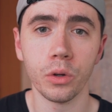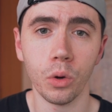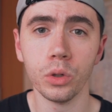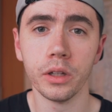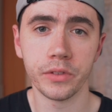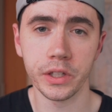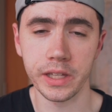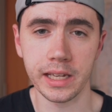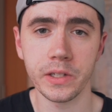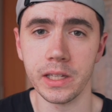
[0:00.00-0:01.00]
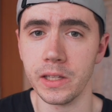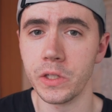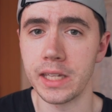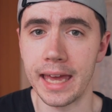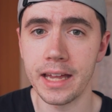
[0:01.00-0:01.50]
all of the things in the
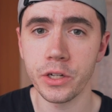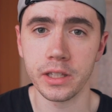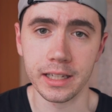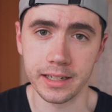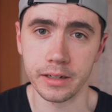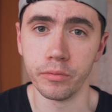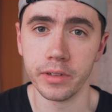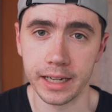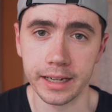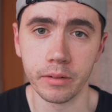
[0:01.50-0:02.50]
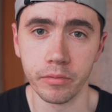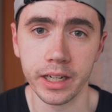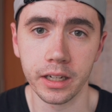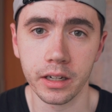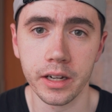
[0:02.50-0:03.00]
sketch that I can
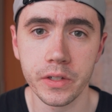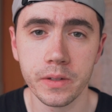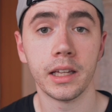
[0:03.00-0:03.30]
recognize,